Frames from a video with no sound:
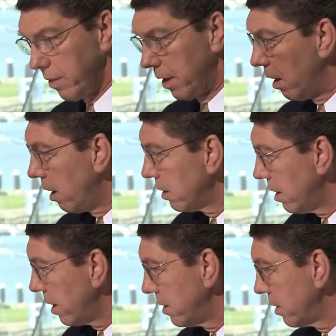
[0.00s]
and they all
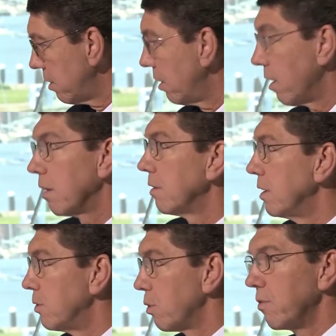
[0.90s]
got in the car
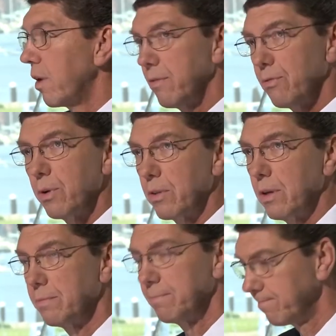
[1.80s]
and drove off with it.